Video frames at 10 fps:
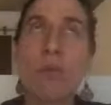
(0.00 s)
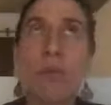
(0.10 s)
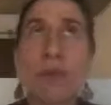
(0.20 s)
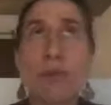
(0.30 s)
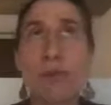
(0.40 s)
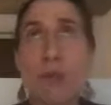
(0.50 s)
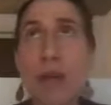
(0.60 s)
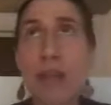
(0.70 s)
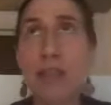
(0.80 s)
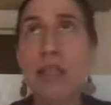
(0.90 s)
any
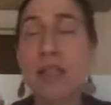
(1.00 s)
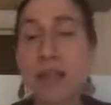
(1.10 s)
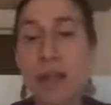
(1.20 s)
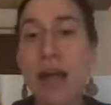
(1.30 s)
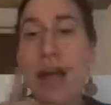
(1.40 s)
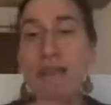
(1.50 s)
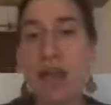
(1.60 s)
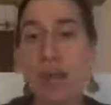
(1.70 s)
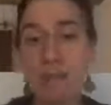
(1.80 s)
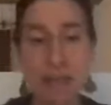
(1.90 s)
moment of trust
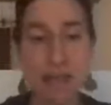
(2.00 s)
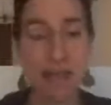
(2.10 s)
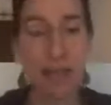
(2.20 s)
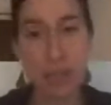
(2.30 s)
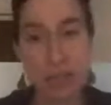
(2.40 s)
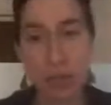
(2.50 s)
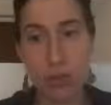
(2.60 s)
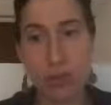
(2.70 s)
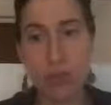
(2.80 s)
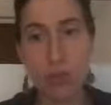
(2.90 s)
still has that
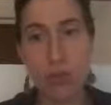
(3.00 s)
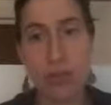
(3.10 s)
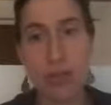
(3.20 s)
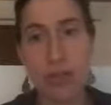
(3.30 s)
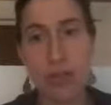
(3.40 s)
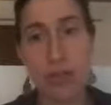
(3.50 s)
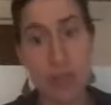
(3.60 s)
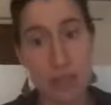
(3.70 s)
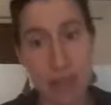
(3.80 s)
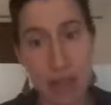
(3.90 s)
message internally
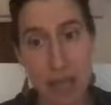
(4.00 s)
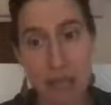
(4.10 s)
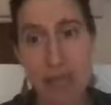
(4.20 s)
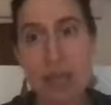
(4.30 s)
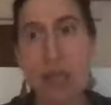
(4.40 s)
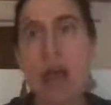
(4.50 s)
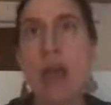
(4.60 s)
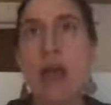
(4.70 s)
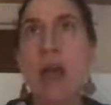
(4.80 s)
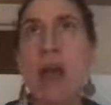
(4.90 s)
to ourselves. It
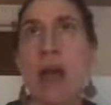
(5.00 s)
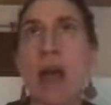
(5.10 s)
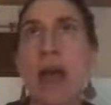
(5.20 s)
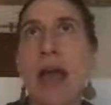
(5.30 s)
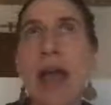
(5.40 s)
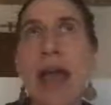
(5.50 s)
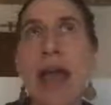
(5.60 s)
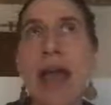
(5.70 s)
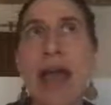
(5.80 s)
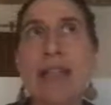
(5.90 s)
does.
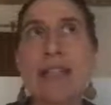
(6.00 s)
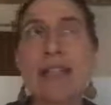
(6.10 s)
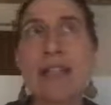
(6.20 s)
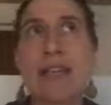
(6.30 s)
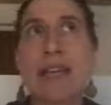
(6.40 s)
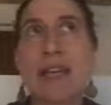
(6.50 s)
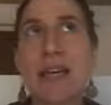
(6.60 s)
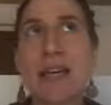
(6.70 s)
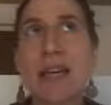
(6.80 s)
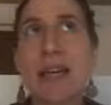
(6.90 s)

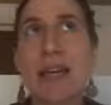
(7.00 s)
And